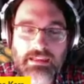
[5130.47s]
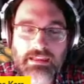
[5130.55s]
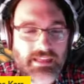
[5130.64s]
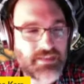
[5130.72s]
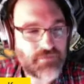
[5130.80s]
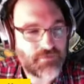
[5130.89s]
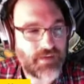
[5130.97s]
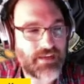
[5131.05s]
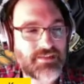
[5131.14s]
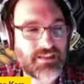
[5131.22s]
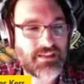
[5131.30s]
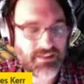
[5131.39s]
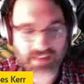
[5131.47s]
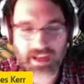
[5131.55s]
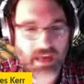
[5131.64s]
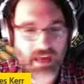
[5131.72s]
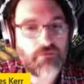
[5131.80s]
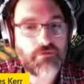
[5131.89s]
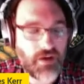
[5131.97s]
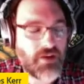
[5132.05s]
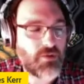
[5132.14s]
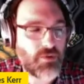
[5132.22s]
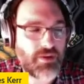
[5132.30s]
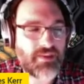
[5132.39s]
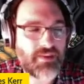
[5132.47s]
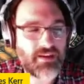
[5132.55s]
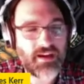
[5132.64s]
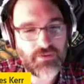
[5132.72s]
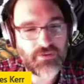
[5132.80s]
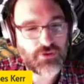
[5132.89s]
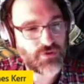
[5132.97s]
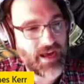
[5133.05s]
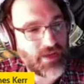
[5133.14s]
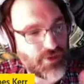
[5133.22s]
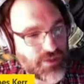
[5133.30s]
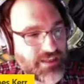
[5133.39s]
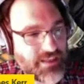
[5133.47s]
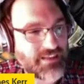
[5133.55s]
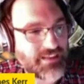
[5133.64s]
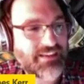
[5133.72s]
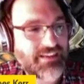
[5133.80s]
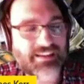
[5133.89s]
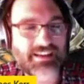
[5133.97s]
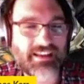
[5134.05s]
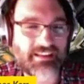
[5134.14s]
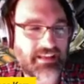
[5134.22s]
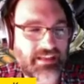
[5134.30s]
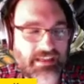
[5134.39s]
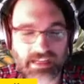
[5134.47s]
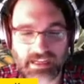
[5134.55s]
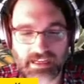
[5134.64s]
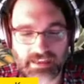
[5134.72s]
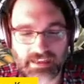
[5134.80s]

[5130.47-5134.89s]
let's invest in and have fun with the kind of tragedy and the uh,